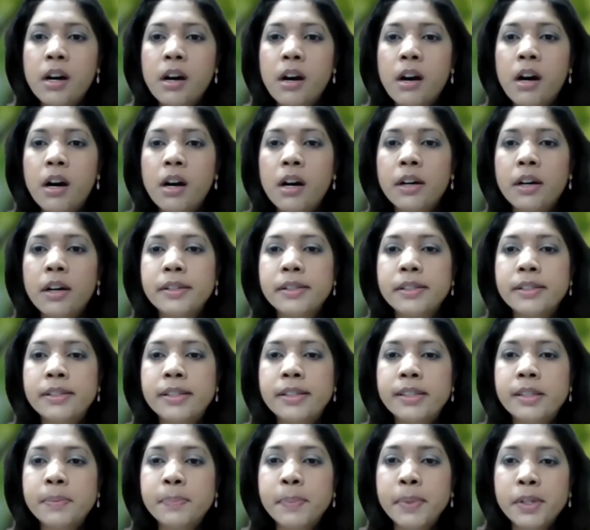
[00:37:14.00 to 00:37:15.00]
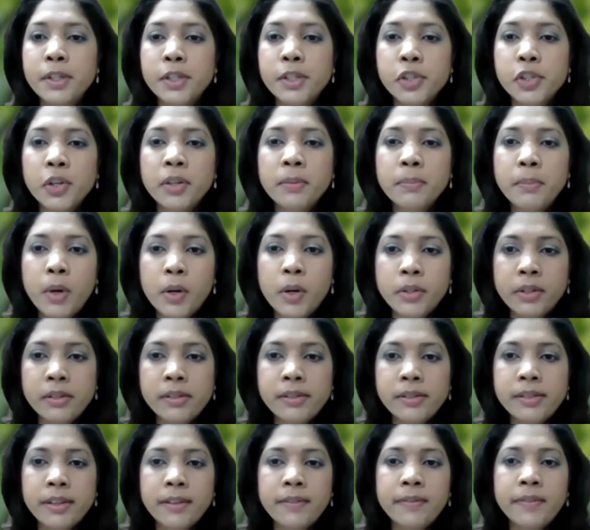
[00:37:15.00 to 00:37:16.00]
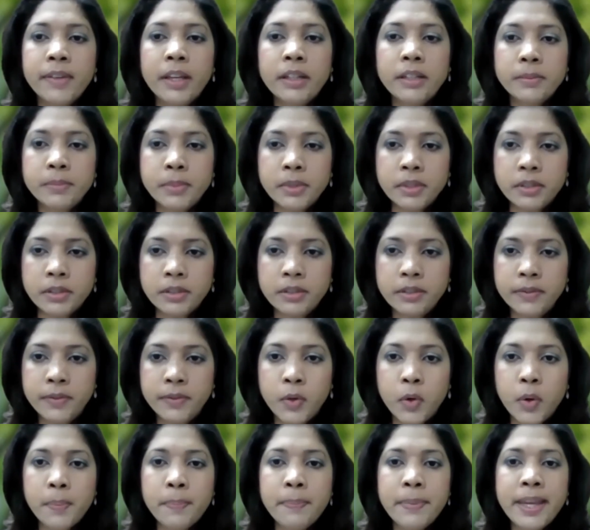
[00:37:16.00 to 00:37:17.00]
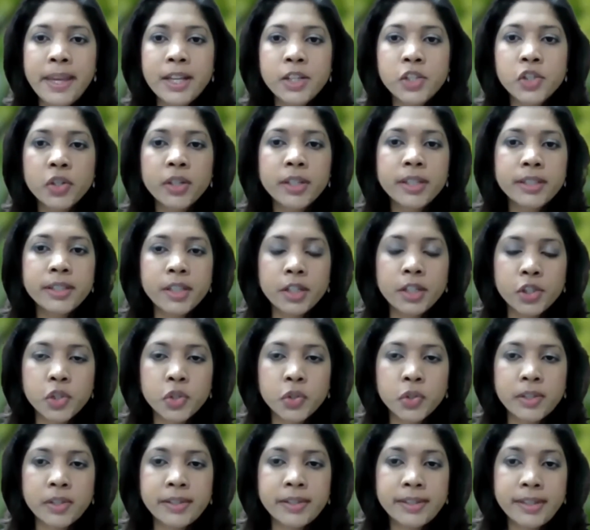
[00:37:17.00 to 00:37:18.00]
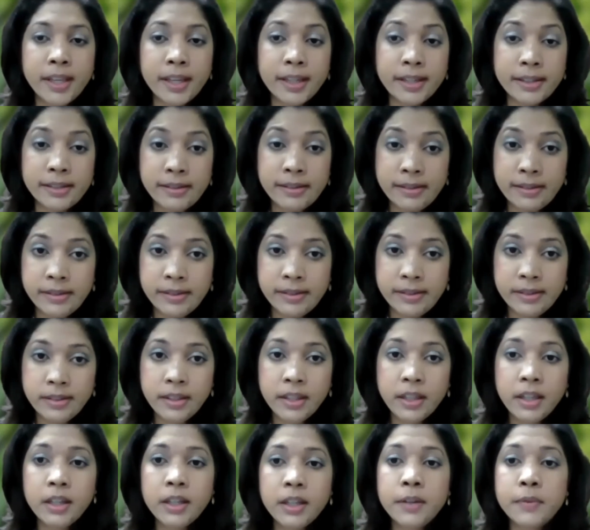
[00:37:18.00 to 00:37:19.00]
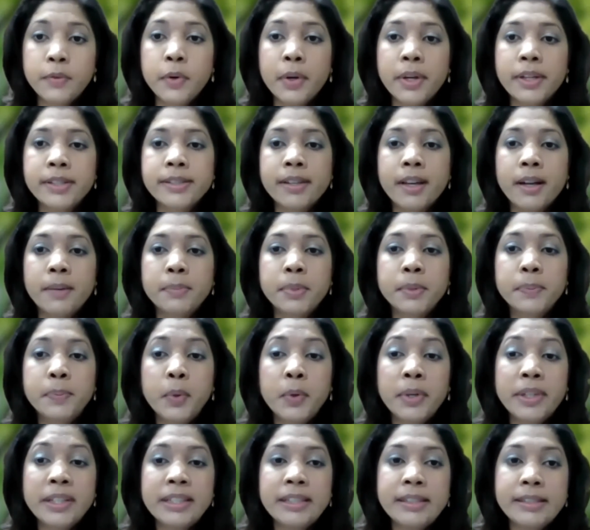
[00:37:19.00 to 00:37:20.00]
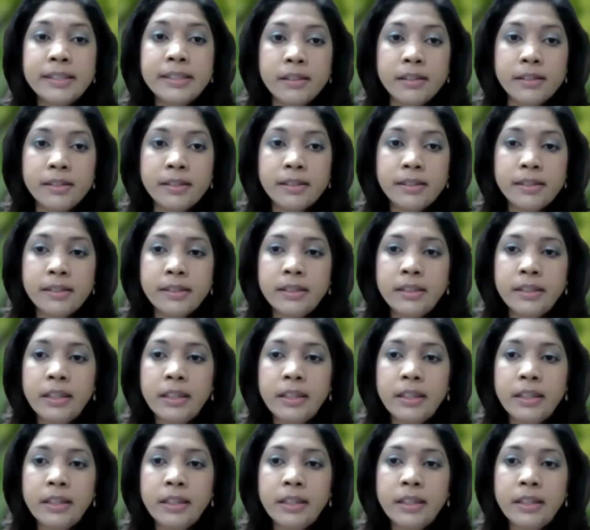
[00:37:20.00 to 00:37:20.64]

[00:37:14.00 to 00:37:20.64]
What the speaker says: Are dispersion models available for major industrial sites? For example, Point Lisas.